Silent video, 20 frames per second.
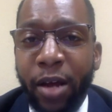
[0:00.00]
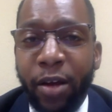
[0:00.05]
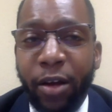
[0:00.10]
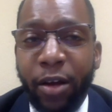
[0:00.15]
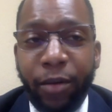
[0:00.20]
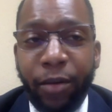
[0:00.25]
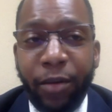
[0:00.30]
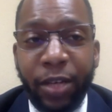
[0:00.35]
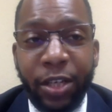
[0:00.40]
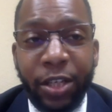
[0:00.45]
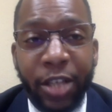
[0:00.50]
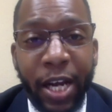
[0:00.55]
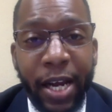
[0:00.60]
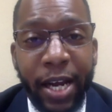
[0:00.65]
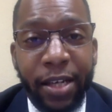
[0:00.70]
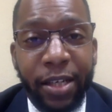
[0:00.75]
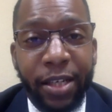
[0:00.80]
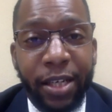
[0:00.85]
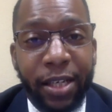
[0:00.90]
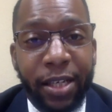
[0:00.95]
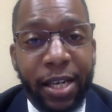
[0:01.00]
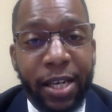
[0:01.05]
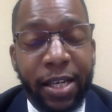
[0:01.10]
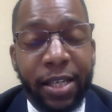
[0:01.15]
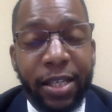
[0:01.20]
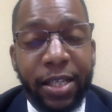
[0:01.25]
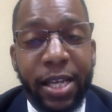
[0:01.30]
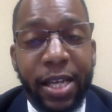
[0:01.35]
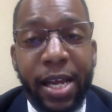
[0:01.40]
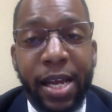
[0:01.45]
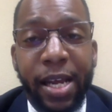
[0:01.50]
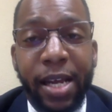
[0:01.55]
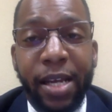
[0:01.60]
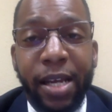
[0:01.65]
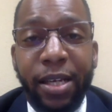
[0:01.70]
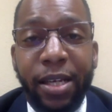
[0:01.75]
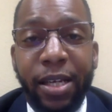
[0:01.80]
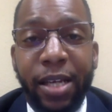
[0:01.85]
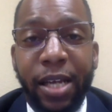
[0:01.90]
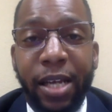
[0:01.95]
of the change that they say
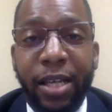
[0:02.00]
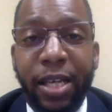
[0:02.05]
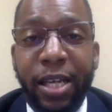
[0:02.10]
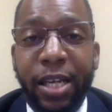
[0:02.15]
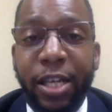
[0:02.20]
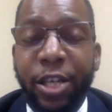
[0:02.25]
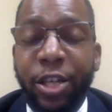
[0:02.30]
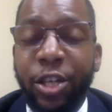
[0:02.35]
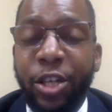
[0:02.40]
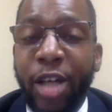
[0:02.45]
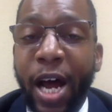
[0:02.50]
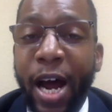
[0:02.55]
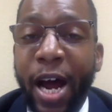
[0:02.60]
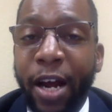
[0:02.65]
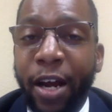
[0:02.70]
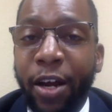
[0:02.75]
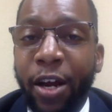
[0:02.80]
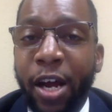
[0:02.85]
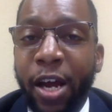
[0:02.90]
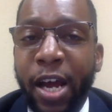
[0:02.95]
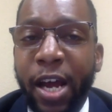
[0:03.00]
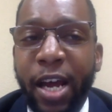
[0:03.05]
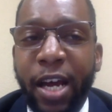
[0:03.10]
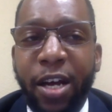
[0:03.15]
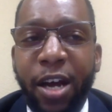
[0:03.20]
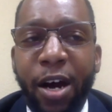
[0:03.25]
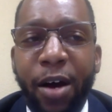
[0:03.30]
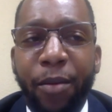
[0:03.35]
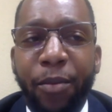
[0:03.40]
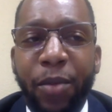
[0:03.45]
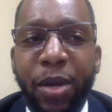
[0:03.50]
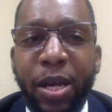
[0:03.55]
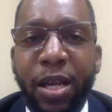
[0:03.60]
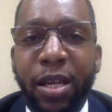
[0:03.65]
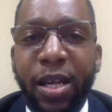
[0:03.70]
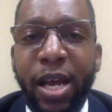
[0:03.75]
that they desire and come and,